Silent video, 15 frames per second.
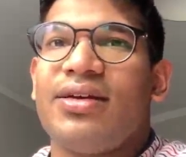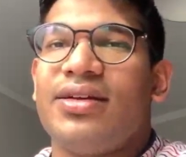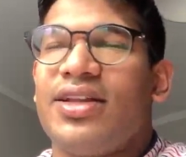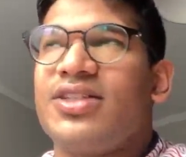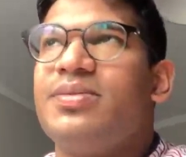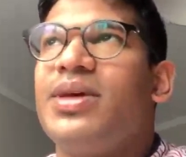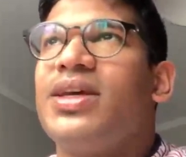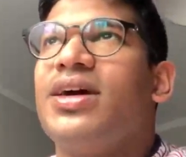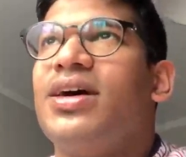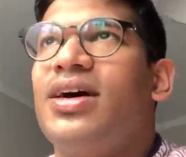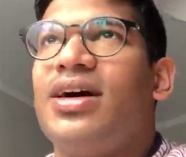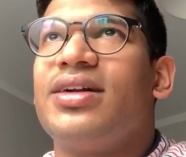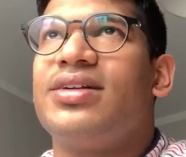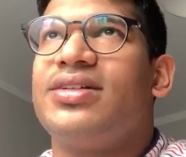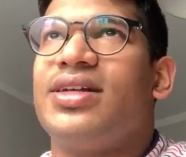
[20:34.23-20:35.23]
It doesn't make it
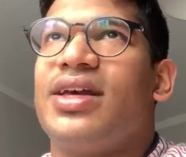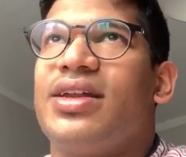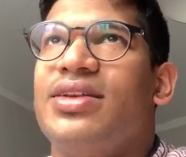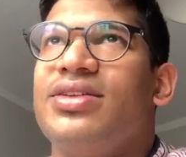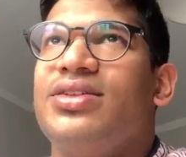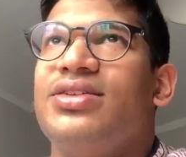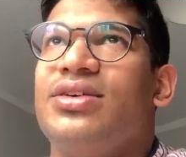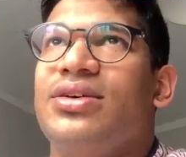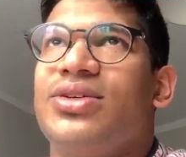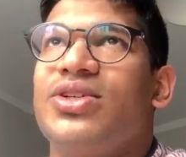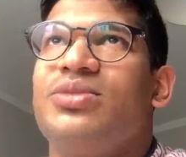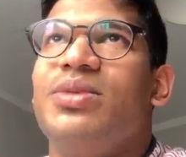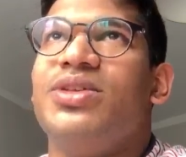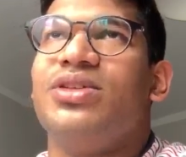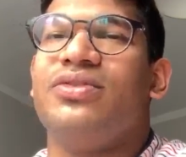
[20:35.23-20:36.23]
harder to get into. It
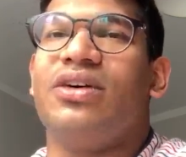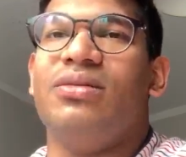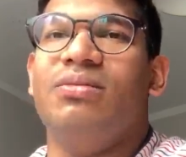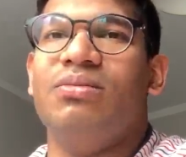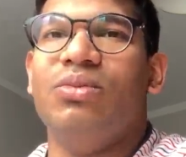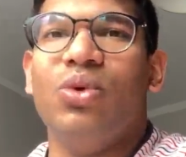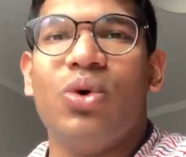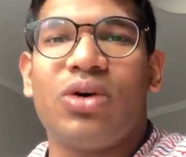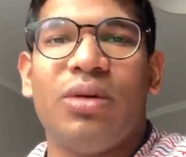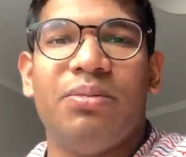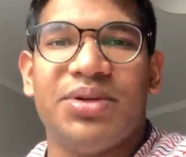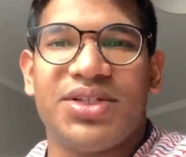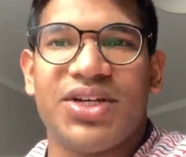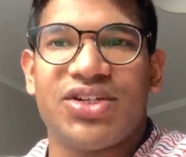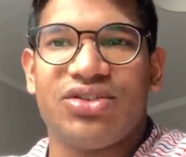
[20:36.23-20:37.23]
just means you've got more
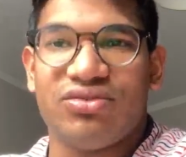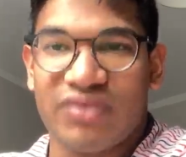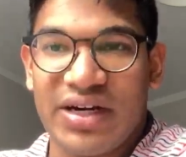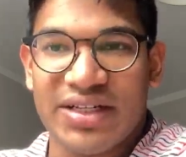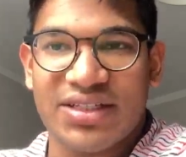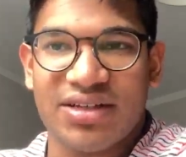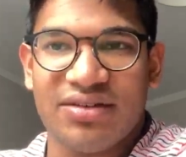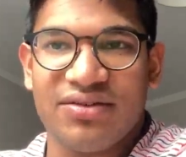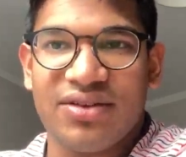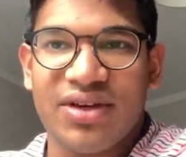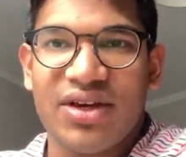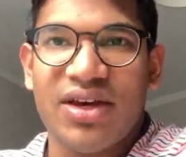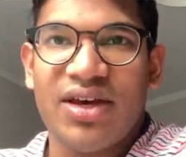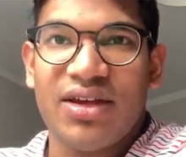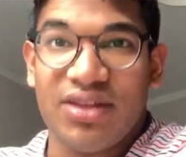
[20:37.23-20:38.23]
competition relative.
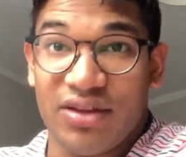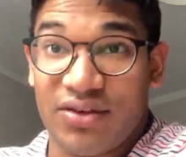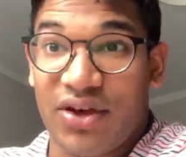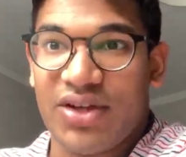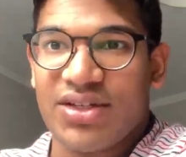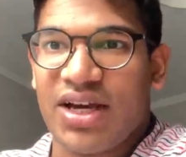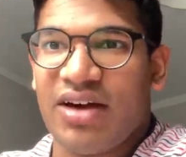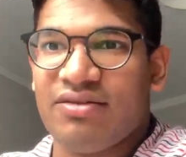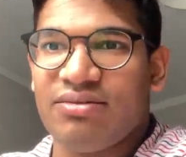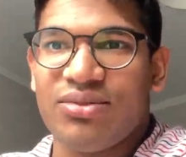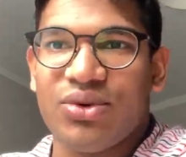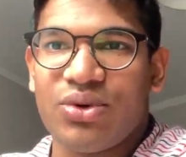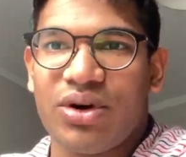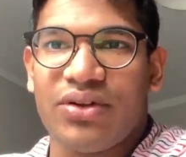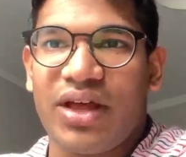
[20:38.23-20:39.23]
You're going to have
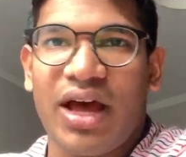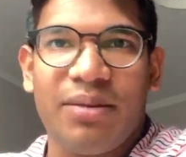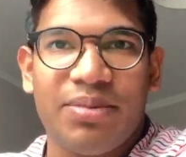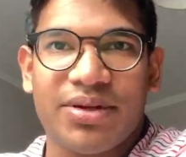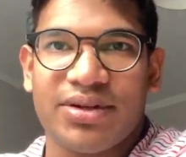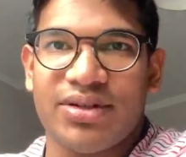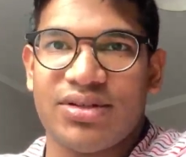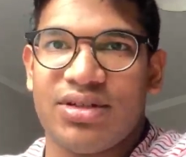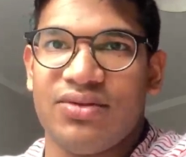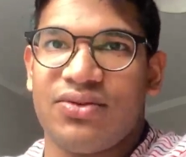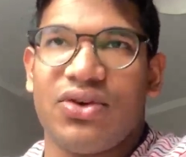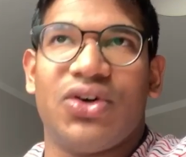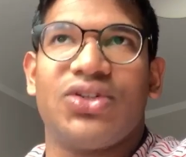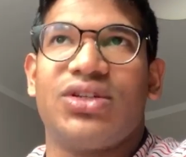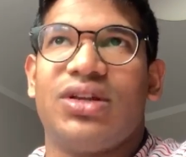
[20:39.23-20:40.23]
more other applicants
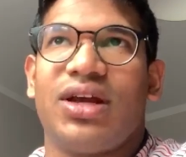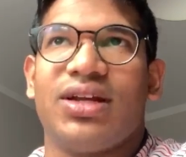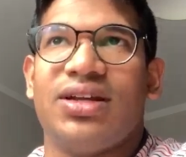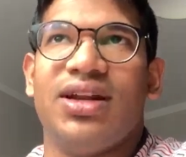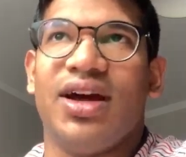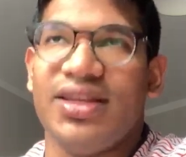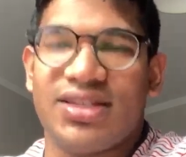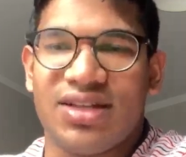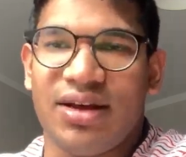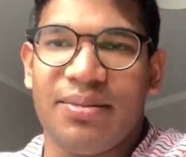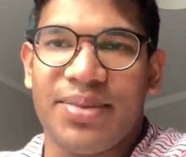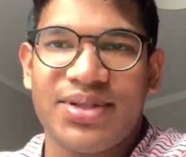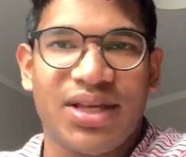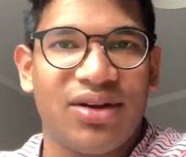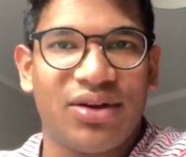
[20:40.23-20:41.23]
who've got like
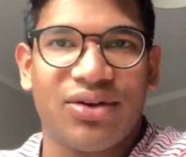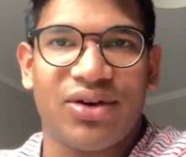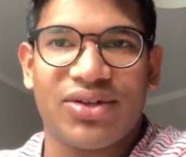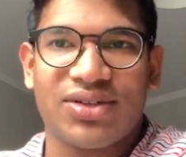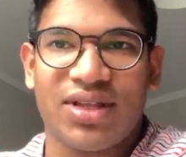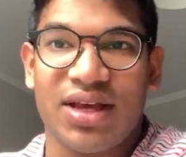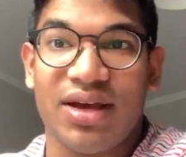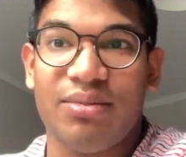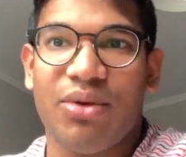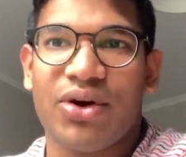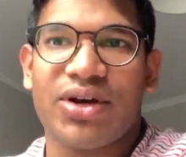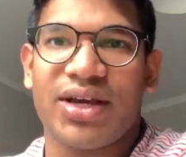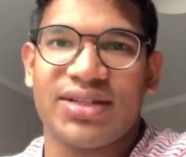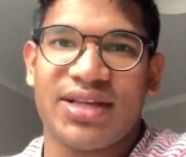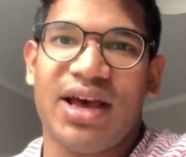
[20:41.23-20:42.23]
99% across their
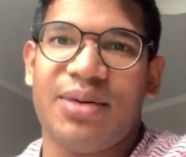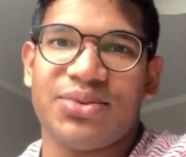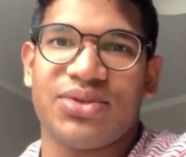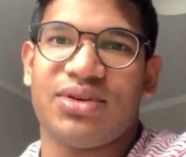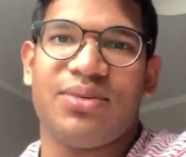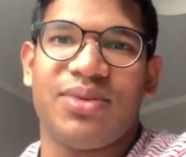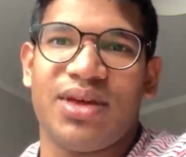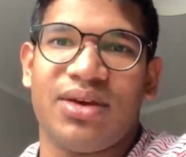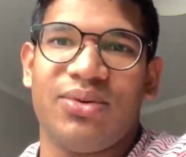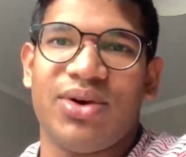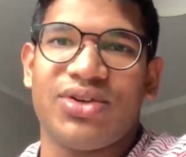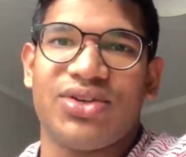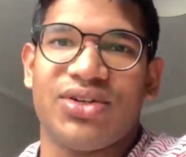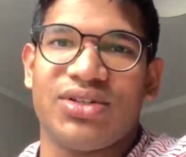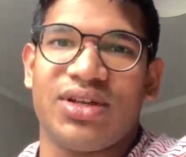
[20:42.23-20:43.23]
mock exams or something,
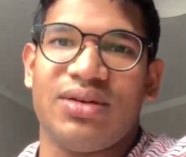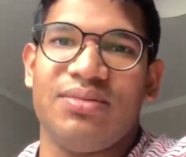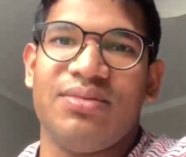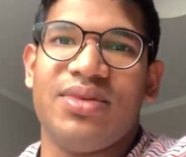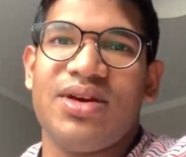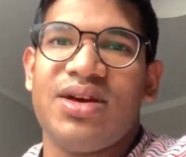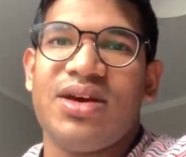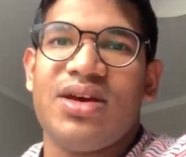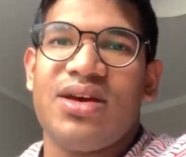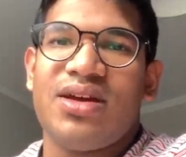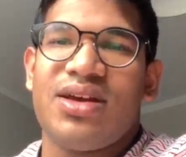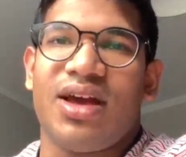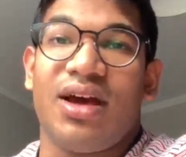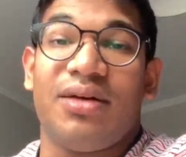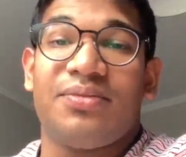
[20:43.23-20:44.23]
which is
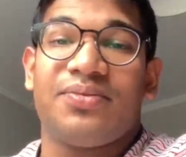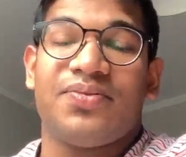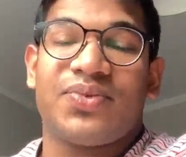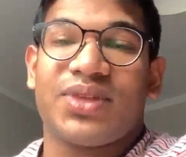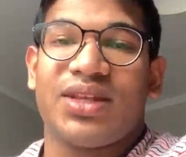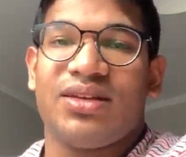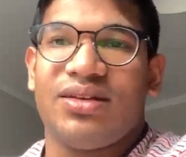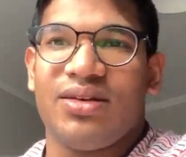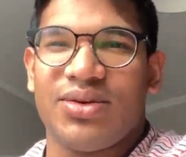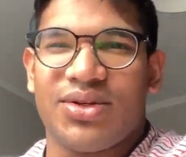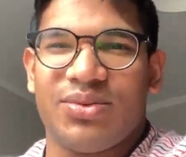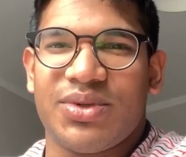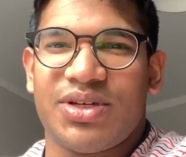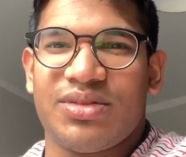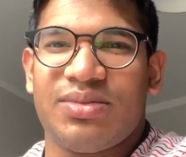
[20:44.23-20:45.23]
yeah,
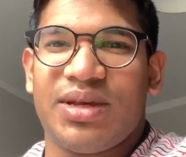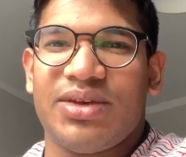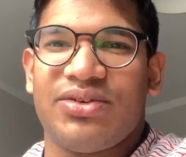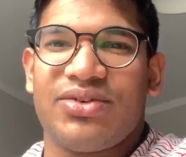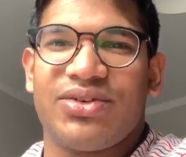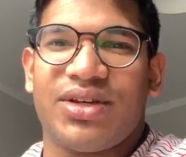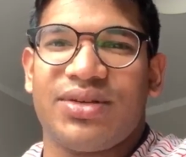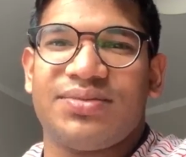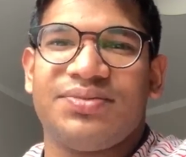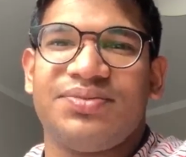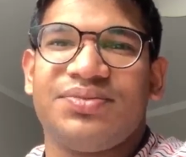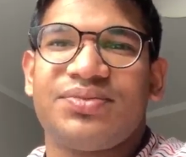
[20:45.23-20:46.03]
which is a bit interesting.